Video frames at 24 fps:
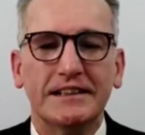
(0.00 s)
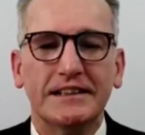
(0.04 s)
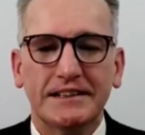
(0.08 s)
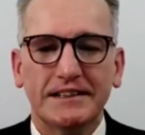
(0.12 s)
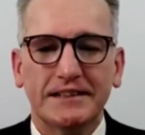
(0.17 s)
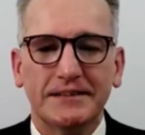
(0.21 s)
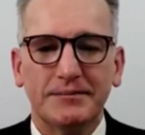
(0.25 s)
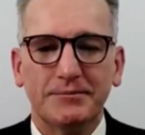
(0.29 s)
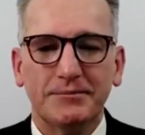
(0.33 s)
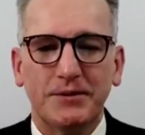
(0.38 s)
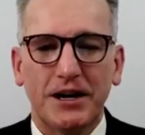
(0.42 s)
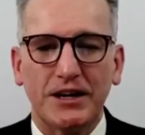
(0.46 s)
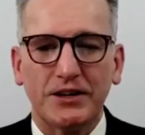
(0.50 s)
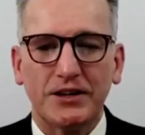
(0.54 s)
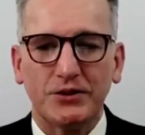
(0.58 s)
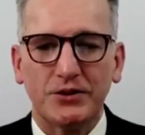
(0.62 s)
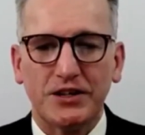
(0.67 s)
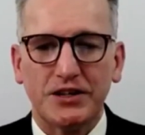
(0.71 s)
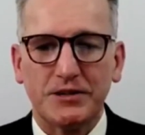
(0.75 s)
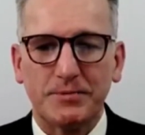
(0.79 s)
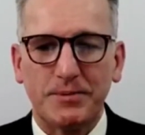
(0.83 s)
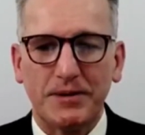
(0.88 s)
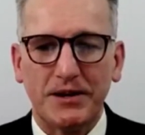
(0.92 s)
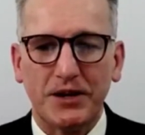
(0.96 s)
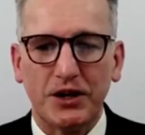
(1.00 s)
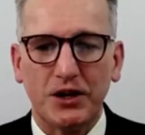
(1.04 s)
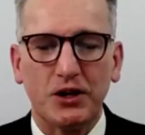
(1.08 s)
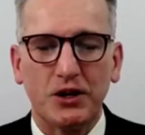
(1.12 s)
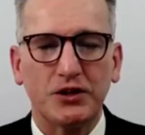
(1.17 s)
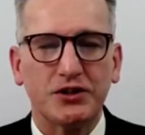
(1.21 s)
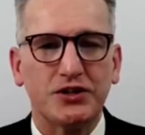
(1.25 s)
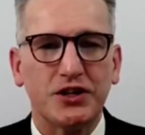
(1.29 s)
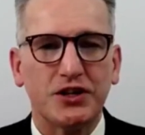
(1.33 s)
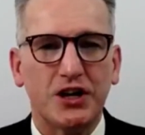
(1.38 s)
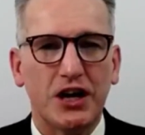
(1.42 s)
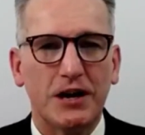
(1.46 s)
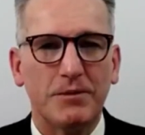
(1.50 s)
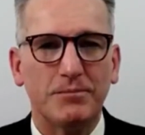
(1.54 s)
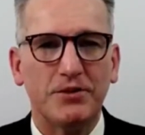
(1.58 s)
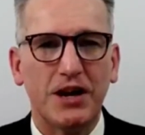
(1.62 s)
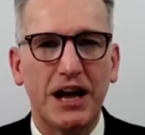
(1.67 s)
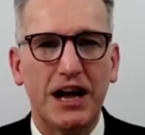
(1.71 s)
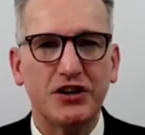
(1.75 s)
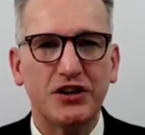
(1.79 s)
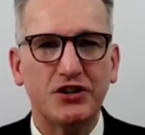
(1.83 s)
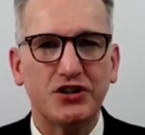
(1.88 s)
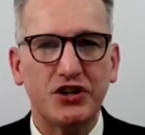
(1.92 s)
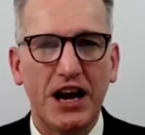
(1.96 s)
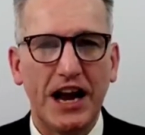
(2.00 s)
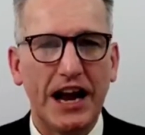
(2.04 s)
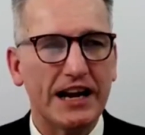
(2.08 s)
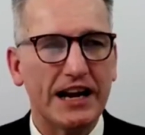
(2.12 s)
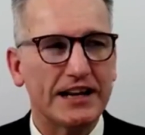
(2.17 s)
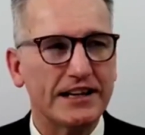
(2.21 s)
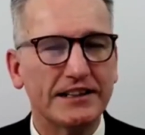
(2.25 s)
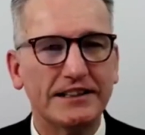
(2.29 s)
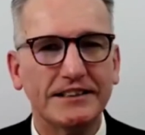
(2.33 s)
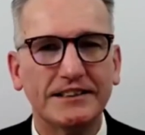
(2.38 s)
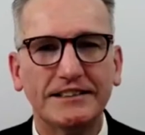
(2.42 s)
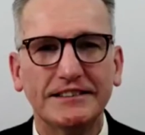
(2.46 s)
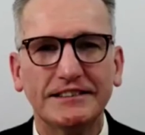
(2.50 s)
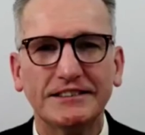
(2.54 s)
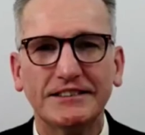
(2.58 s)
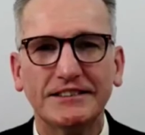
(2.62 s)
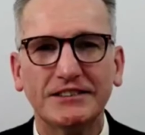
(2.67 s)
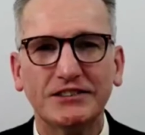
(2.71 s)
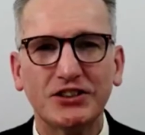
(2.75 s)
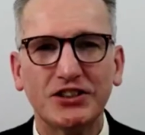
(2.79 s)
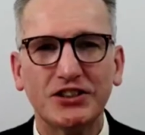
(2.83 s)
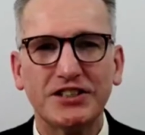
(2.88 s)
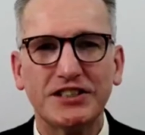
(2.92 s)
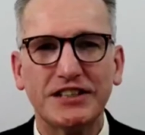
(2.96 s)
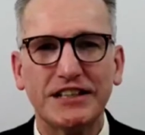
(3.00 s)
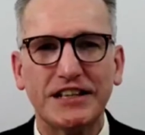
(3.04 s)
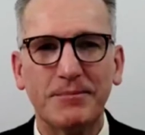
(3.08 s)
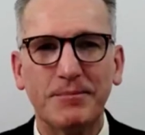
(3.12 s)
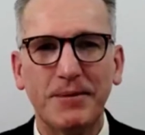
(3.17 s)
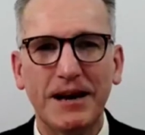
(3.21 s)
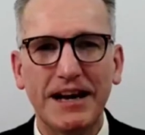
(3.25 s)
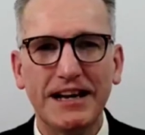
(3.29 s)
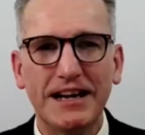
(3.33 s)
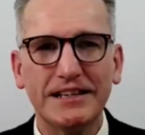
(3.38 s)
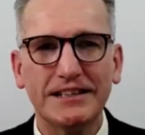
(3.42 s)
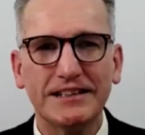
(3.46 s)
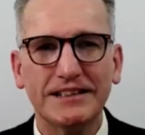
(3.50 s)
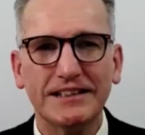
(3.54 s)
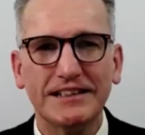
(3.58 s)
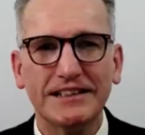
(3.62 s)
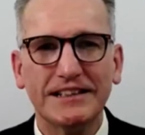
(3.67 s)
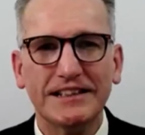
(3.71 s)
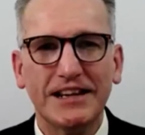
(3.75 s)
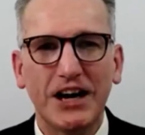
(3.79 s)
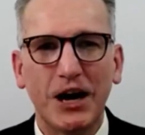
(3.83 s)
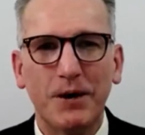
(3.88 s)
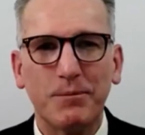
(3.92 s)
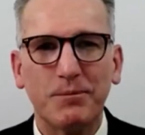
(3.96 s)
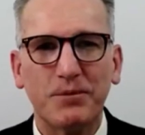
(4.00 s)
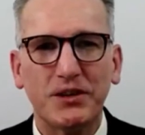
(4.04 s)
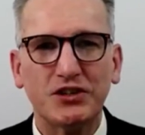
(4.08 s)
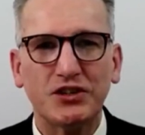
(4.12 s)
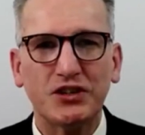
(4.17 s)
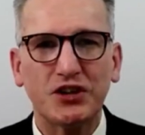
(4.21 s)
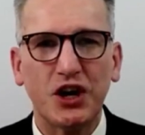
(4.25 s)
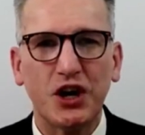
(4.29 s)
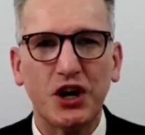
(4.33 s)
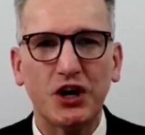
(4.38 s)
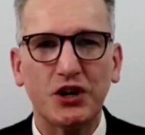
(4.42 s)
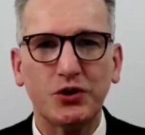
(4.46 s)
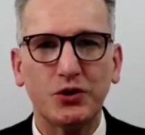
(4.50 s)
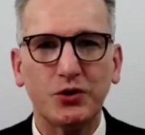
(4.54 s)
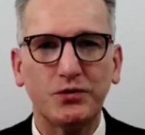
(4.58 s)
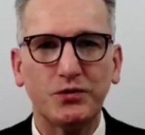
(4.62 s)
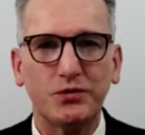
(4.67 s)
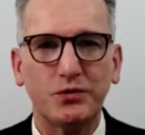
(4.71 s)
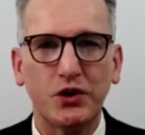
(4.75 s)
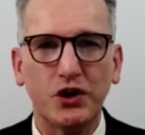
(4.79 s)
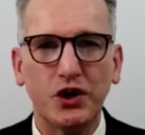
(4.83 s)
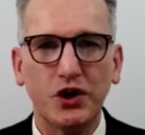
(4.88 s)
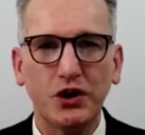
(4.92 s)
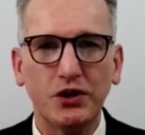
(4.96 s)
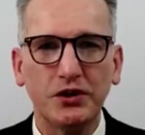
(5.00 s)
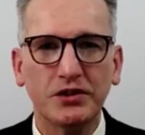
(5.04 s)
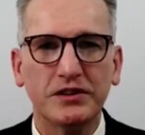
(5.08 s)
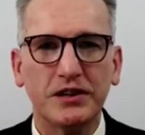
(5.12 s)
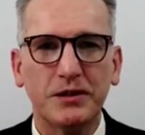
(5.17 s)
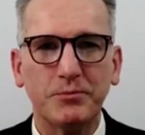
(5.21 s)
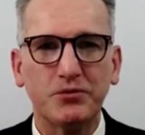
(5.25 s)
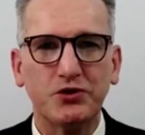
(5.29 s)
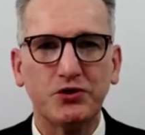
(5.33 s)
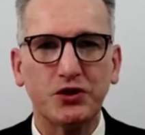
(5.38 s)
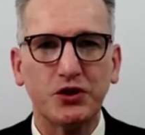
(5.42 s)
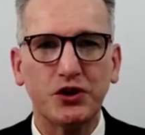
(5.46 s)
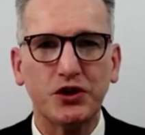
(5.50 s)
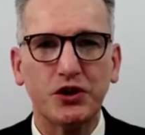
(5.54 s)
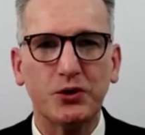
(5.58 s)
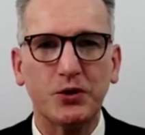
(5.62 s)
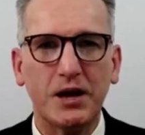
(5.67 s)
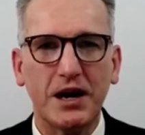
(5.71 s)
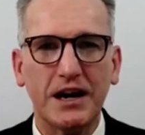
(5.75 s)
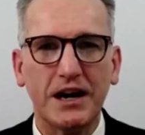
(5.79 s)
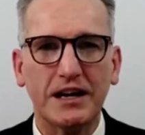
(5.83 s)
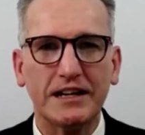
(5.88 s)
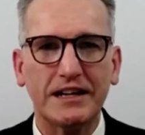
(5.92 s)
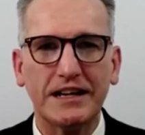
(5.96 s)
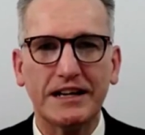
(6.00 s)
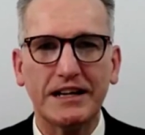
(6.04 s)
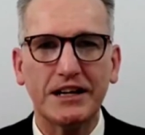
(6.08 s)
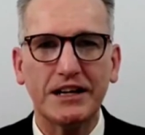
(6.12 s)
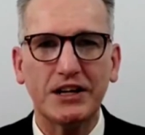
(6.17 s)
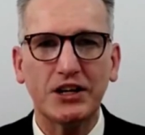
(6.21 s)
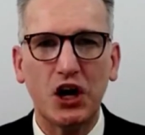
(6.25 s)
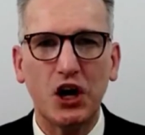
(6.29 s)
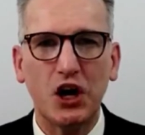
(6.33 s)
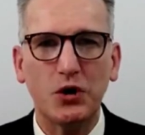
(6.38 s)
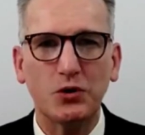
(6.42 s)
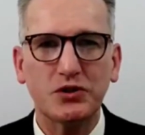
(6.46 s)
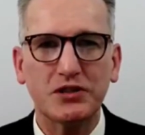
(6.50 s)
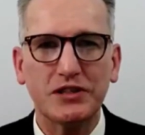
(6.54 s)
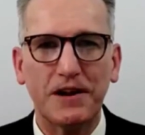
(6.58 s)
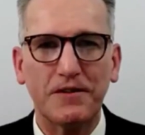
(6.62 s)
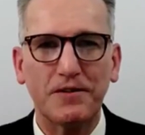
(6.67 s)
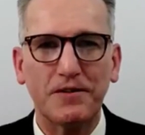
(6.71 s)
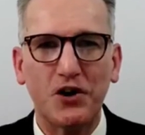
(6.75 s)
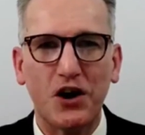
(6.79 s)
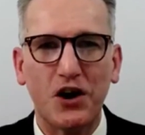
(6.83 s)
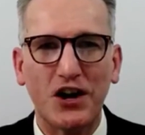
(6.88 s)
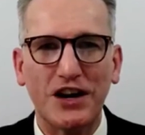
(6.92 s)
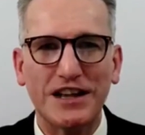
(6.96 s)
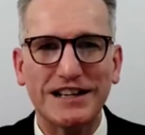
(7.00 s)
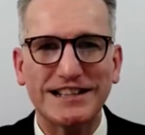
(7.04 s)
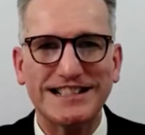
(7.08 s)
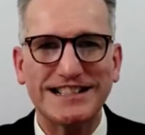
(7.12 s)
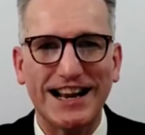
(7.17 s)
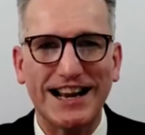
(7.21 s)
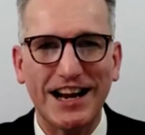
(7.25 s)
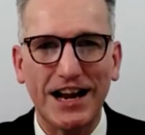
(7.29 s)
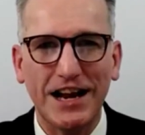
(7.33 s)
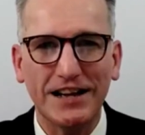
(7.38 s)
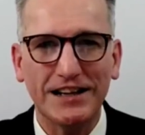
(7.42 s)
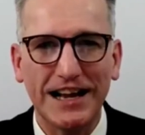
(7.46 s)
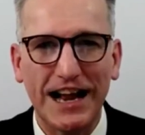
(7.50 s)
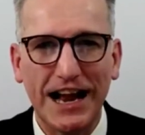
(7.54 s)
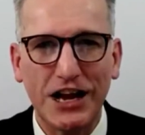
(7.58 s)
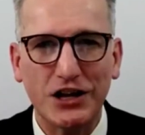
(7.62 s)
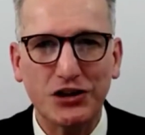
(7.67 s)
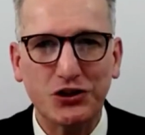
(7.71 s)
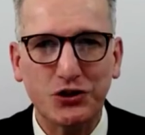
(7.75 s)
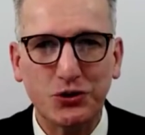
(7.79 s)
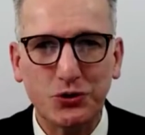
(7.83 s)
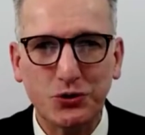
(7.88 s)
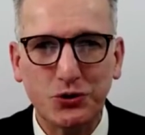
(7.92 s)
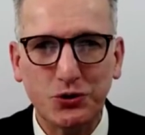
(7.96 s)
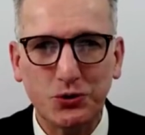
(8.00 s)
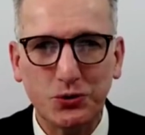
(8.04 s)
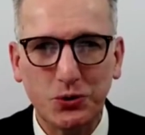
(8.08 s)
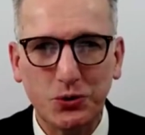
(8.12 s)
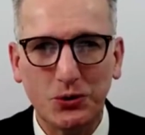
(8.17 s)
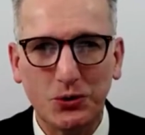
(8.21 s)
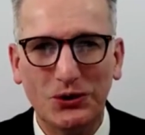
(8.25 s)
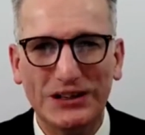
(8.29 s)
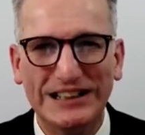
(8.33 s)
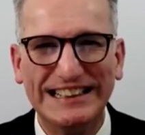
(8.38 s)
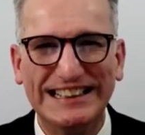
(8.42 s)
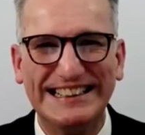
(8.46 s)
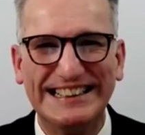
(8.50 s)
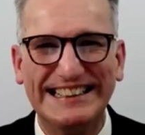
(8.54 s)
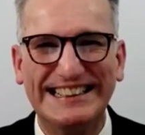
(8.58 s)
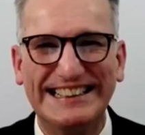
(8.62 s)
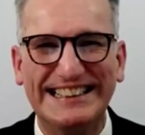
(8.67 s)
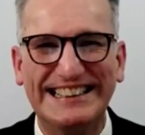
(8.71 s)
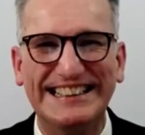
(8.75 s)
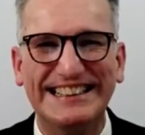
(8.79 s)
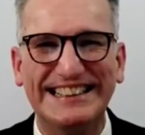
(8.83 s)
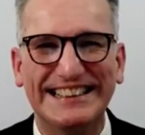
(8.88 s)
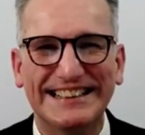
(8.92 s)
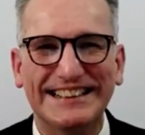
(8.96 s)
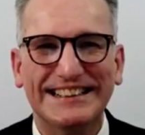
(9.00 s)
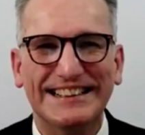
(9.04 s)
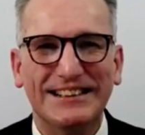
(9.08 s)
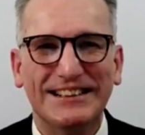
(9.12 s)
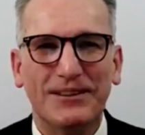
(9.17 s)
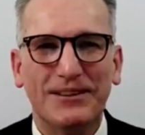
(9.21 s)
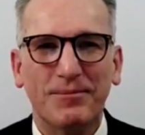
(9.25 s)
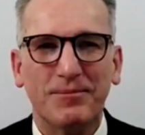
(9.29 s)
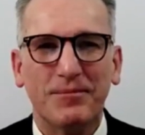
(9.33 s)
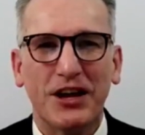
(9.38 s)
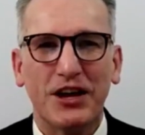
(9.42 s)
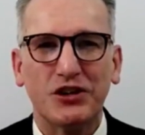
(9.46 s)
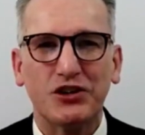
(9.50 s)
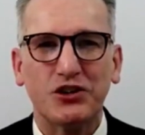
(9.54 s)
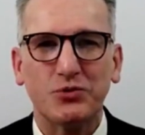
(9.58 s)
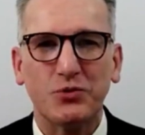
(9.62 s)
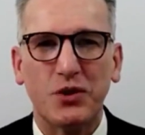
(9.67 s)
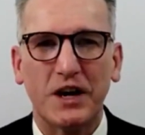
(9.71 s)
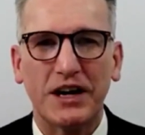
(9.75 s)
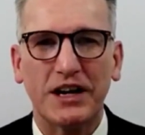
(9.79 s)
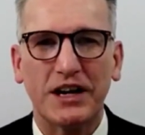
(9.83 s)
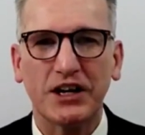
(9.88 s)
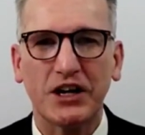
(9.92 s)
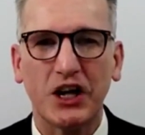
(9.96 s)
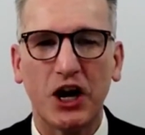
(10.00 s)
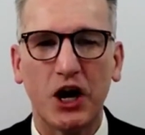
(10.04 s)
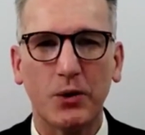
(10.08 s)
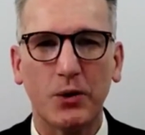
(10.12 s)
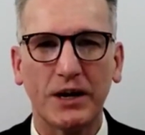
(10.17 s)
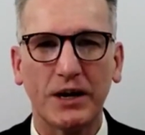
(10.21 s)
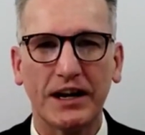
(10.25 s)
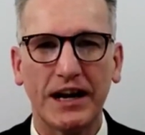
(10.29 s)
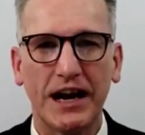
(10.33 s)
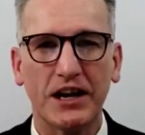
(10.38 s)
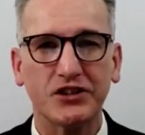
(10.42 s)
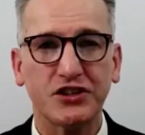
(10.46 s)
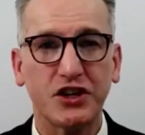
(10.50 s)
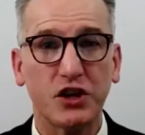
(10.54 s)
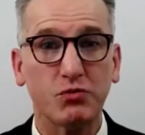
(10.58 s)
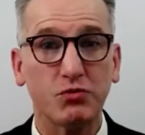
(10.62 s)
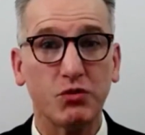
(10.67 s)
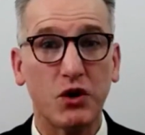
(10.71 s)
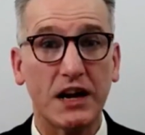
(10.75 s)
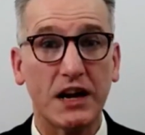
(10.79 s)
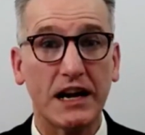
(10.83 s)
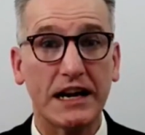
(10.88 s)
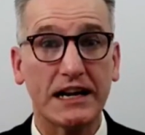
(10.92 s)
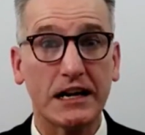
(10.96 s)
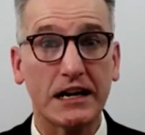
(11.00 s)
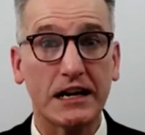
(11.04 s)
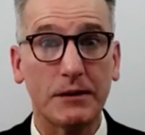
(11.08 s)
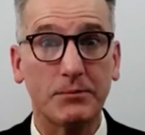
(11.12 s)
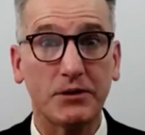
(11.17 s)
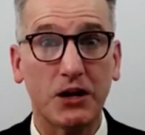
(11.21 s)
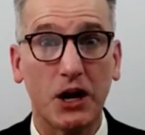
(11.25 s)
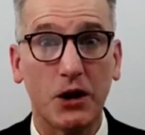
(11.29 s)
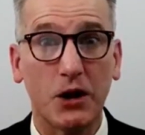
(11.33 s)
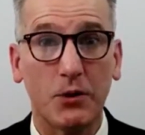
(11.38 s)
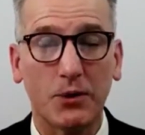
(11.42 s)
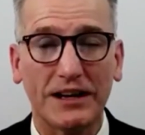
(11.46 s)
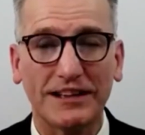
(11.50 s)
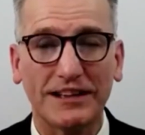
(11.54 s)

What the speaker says: My goodness, it's been a long time. And Jack, good to see you, mate. Hope things are going good for you. I'm sure you are kicking goals left, right, and center as usual. How's your running going? How's that running club going?